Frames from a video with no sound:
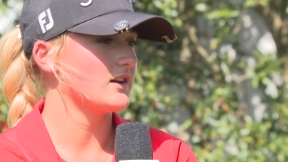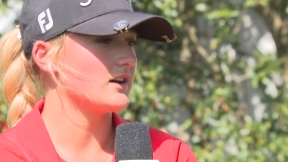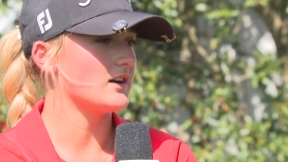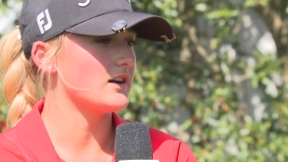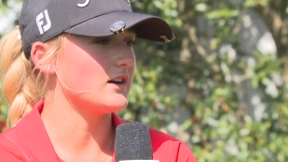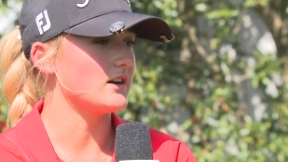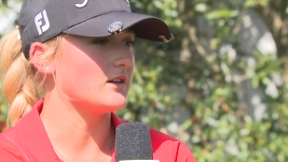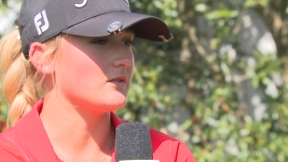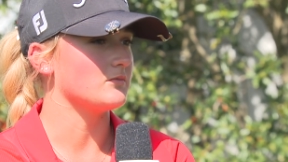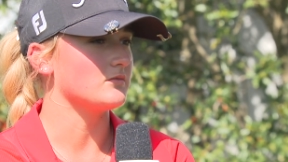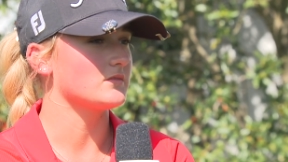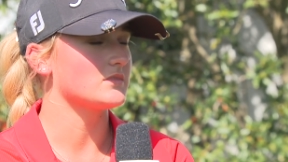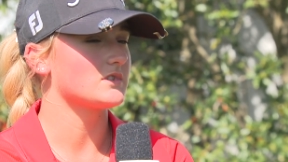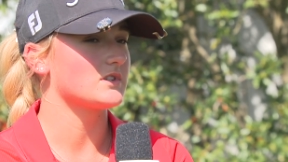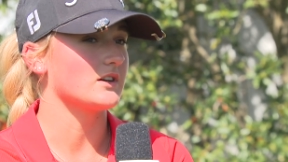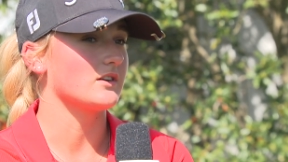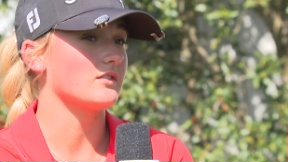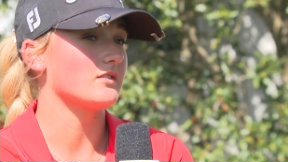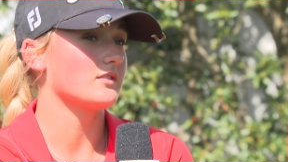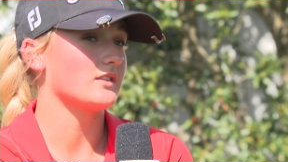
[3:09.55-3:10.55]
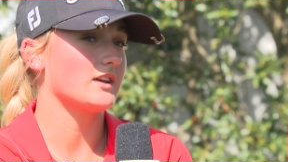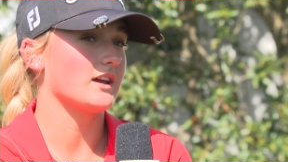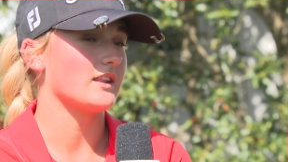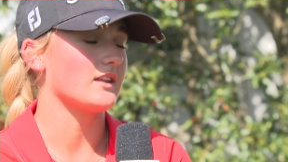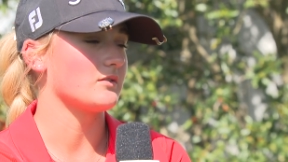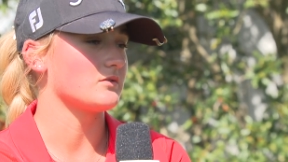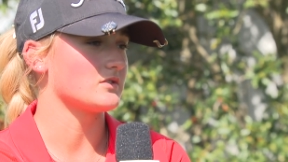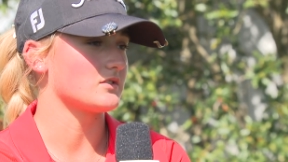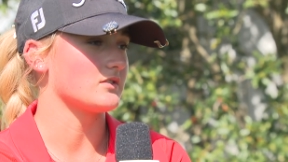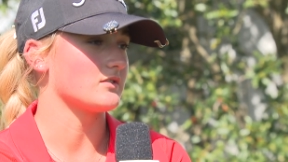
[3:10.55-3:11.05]
Um, so yeah,
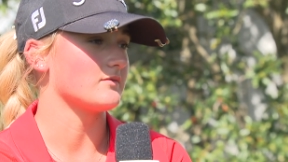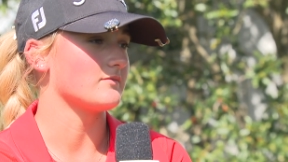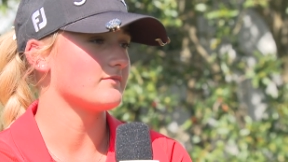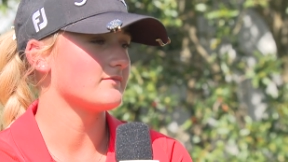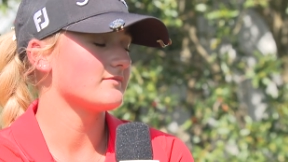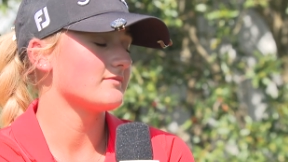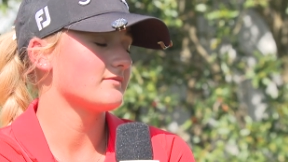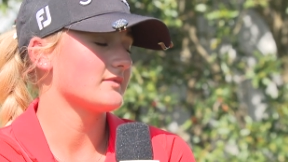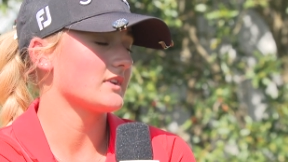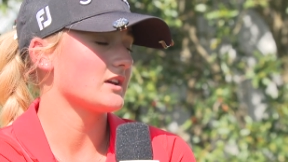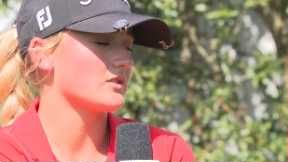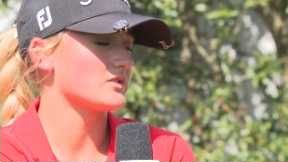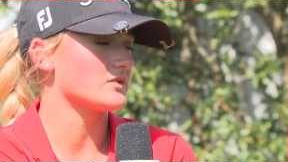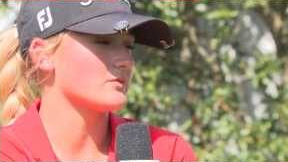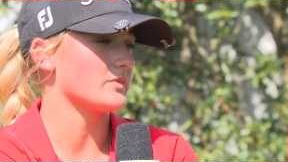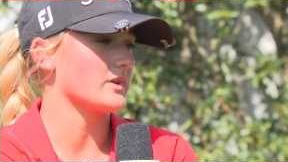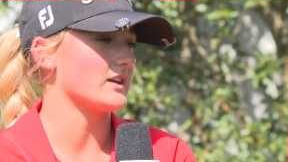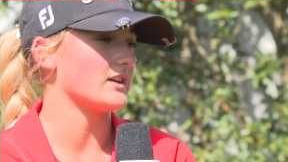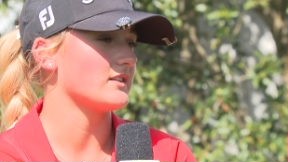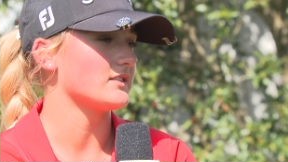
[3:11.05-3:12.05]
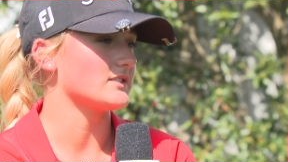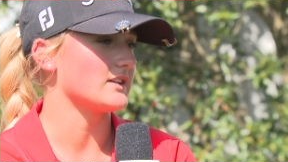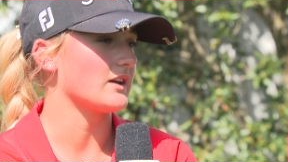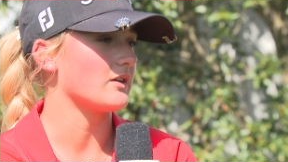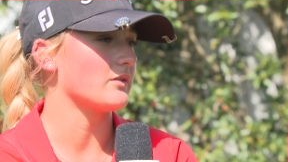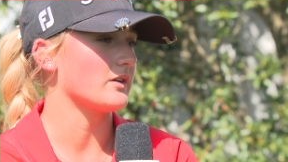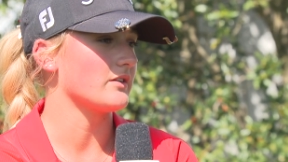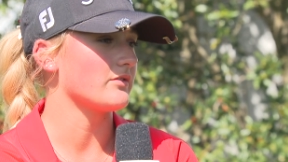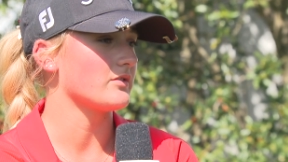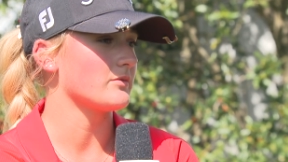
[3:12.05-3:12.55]
that was a that was a big
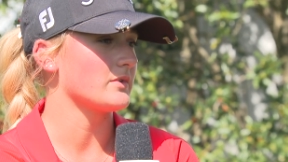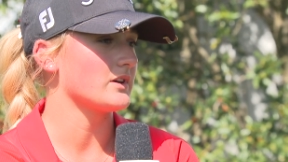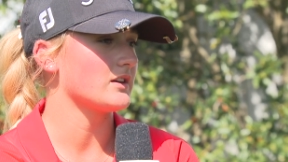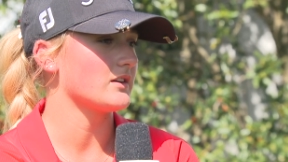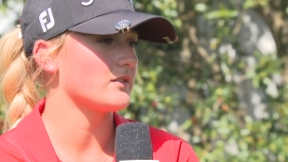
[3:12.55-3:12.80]
takeaway for me.